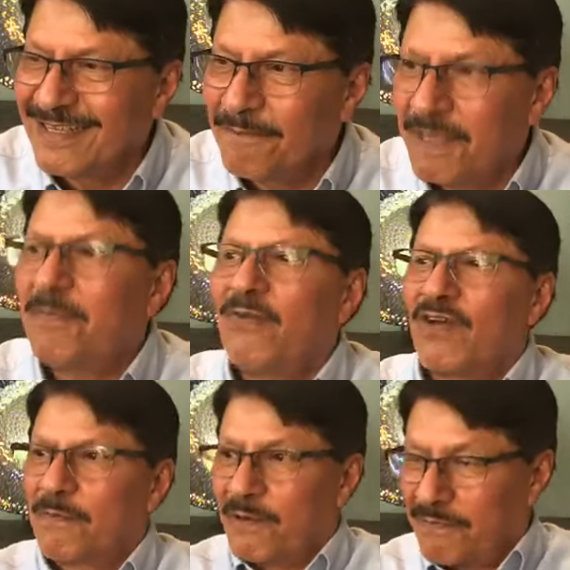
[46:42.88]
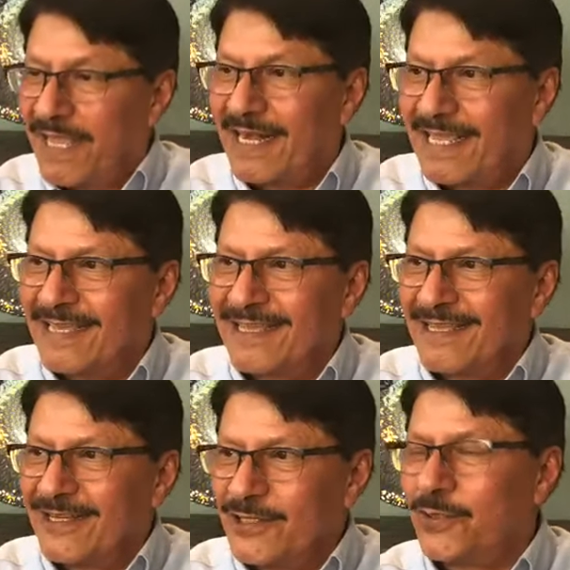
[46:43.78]
People were preparing
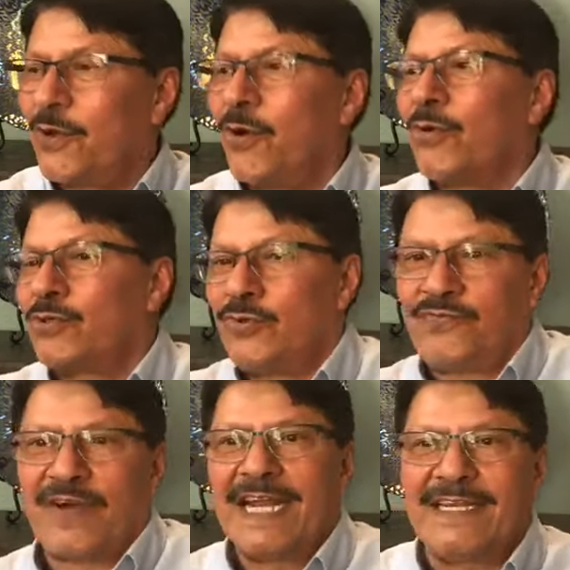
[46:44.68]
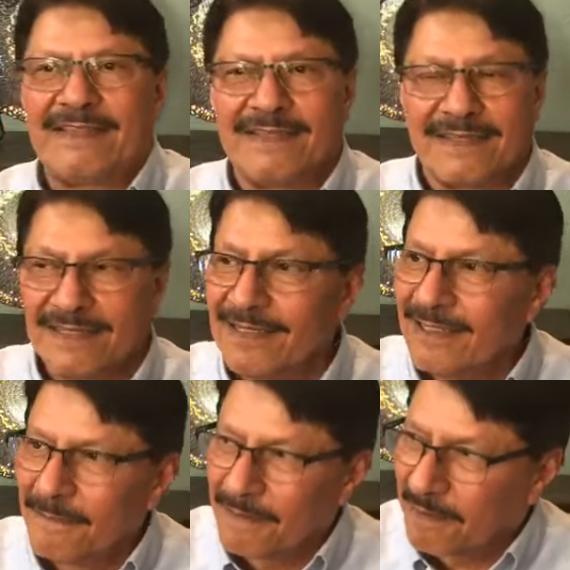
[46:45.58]
to go to fight the
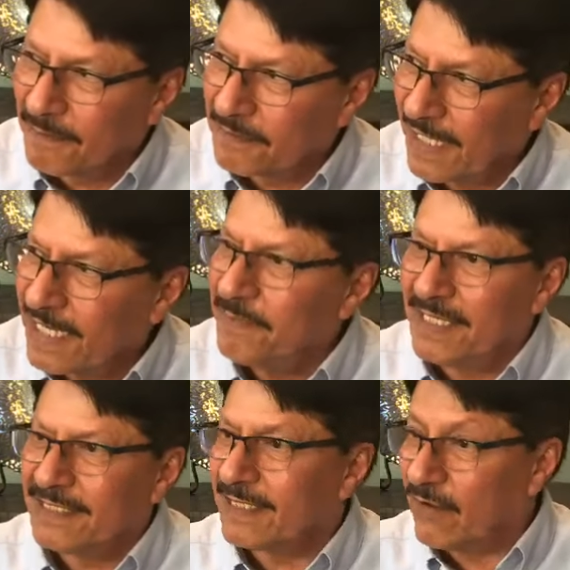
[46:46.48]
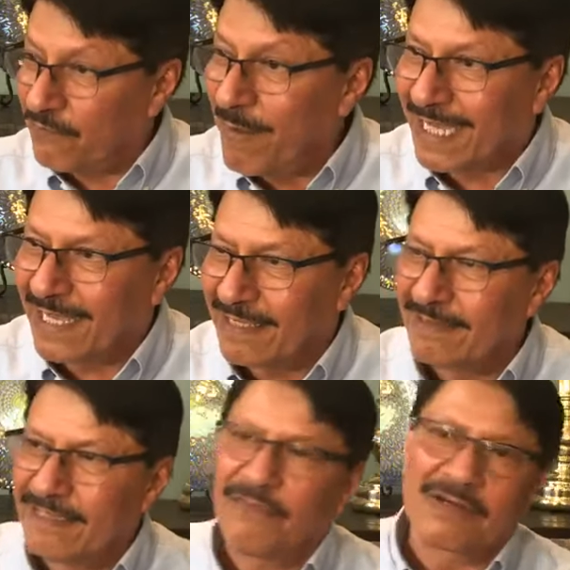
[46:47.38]
enemies of Mecca.
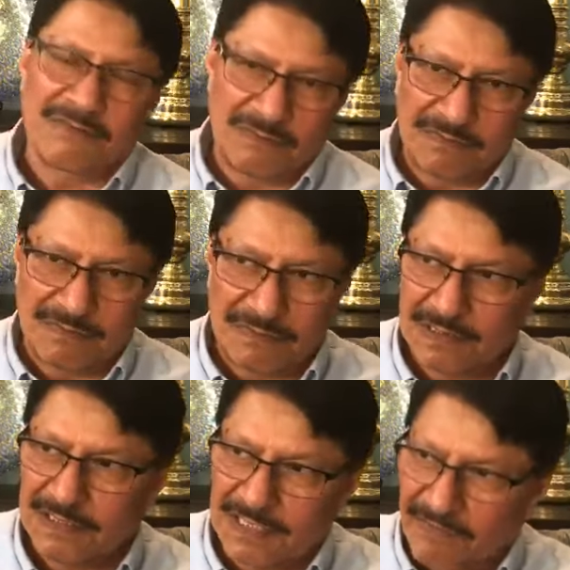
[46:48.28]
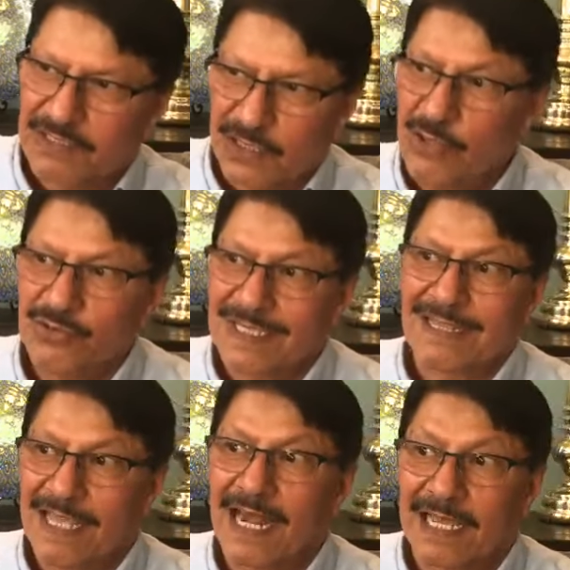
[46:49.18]
There was news that
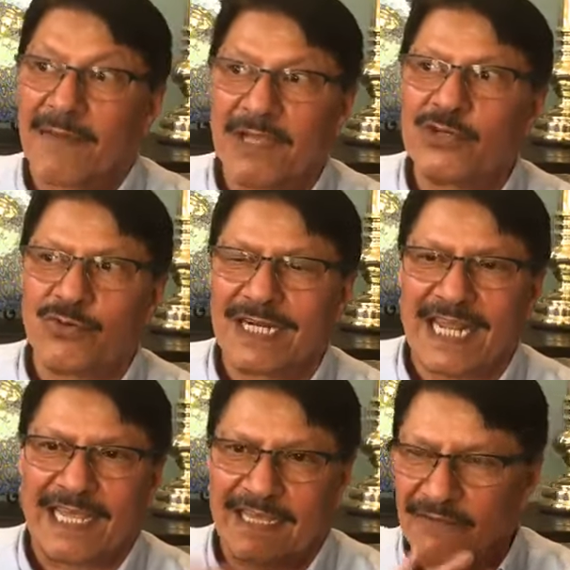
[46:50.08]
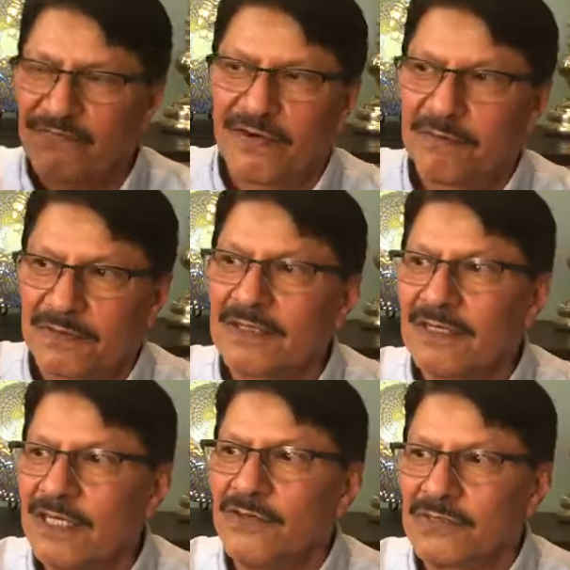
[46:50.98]
they are coming to attack, confirmed
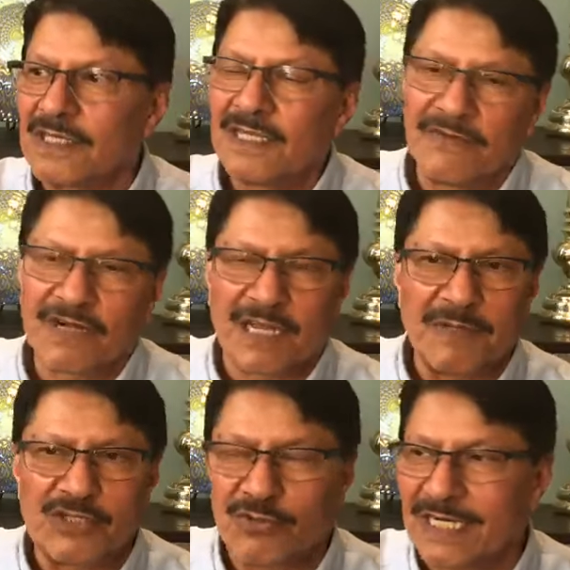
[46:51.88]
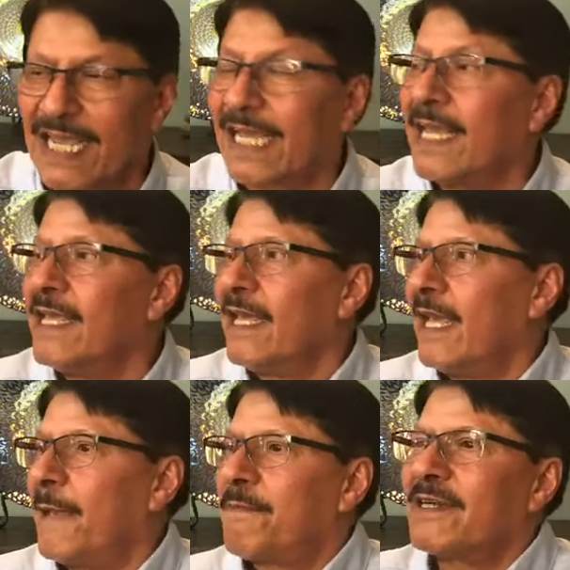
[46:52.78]
news. They were coming to attack.
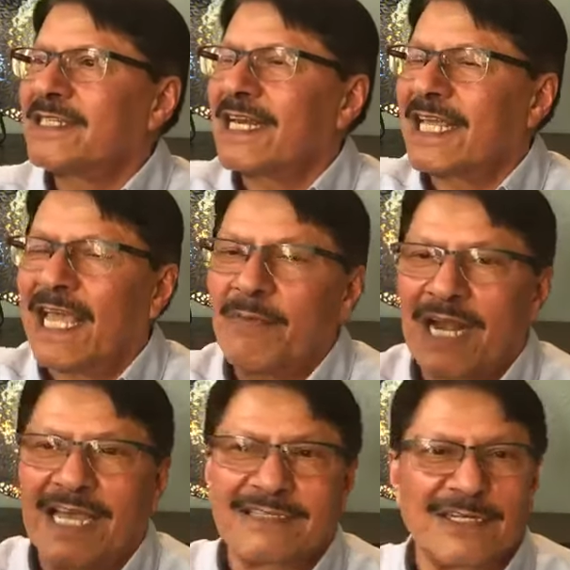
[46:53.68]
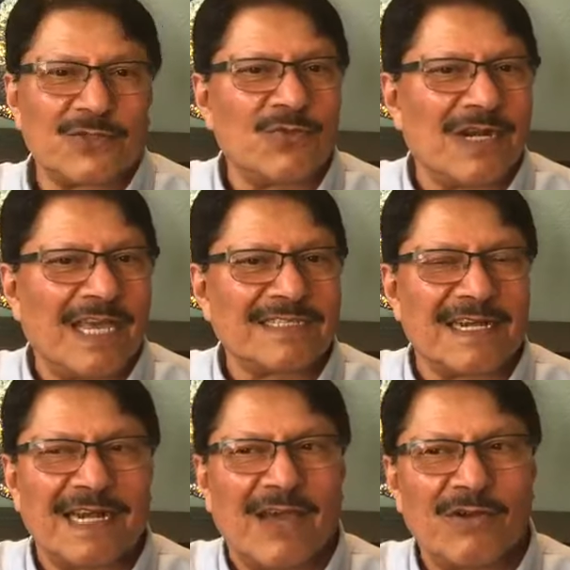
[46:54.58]
A person came and asked Rasulullah
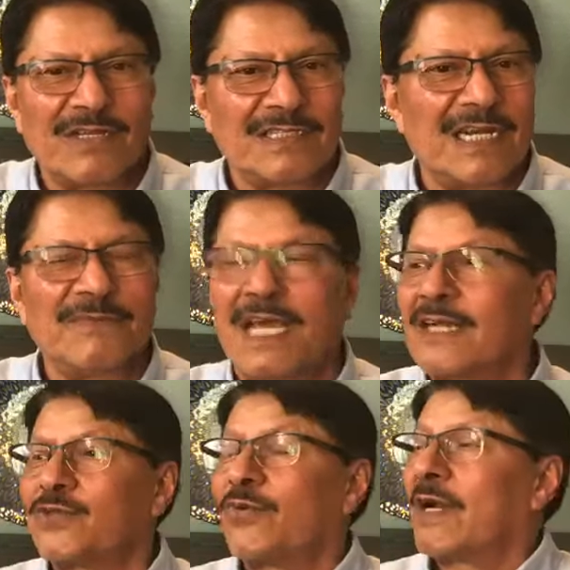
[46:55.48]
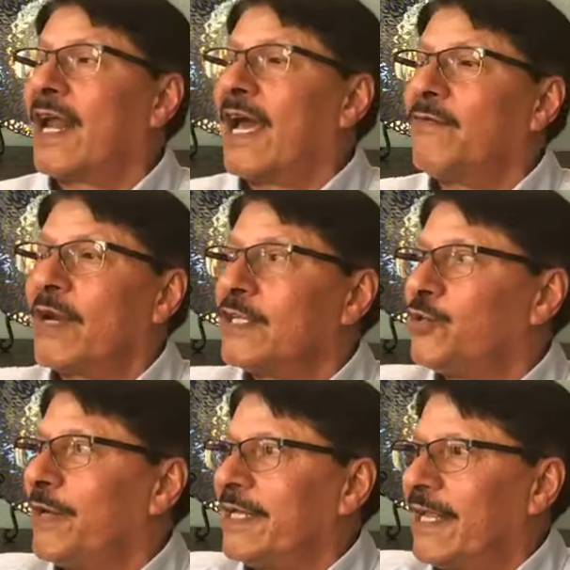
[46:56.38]
sallallahu alaihi wasallam, "Ya Rasulullah, I want to
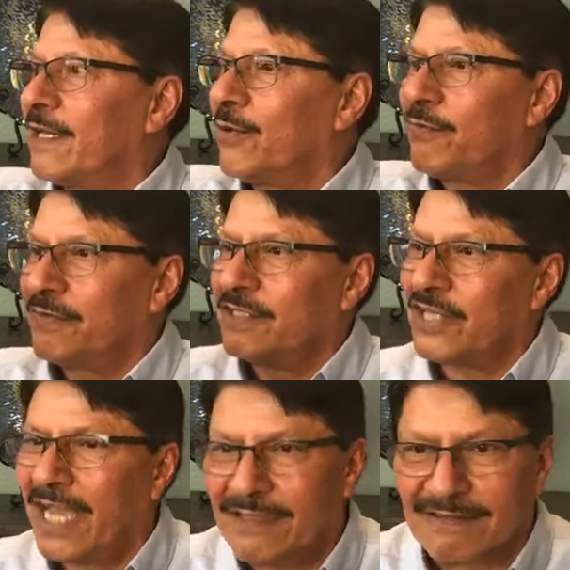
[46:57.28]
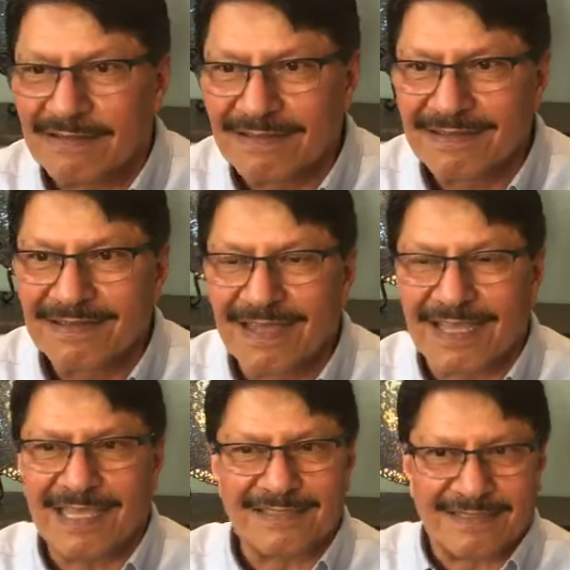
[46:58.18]
join and go in jihad
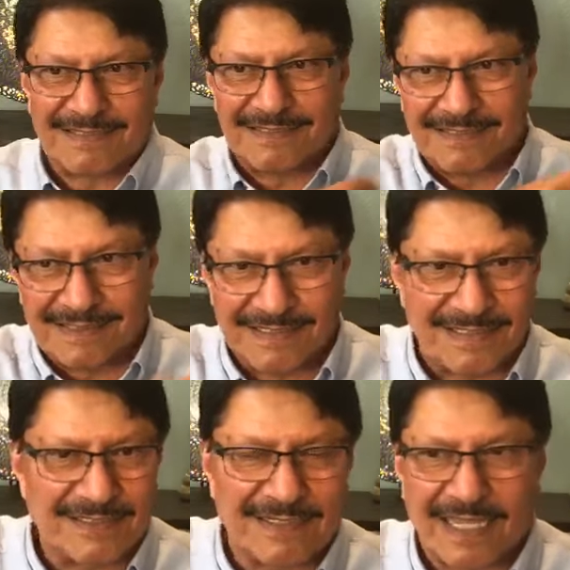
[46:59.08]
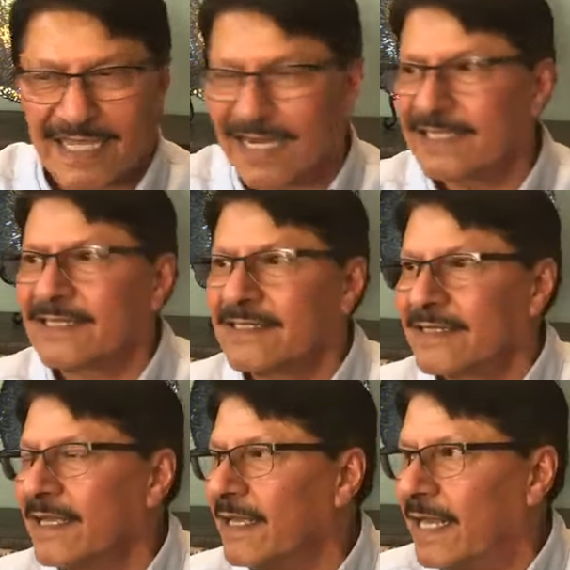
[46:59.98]
against the aggressors
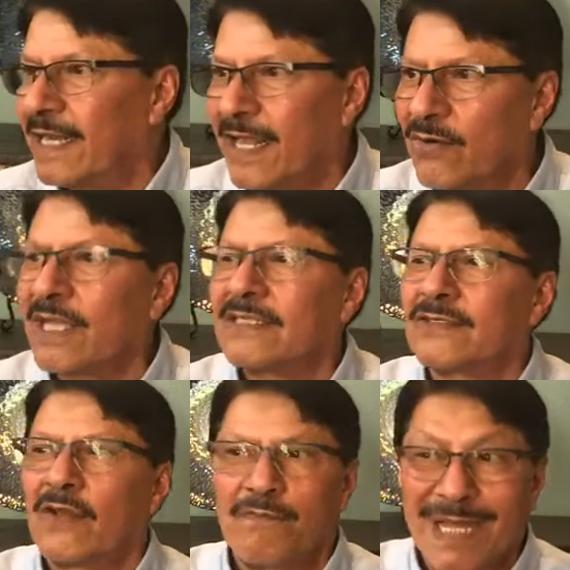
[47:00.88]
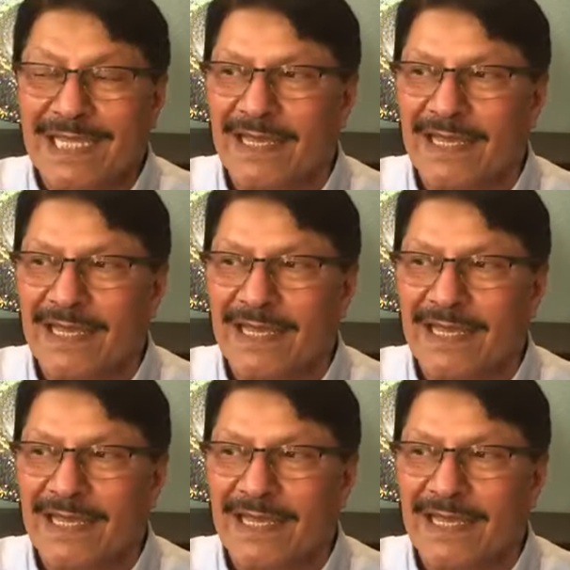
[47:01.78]
and arrogance of Mecca."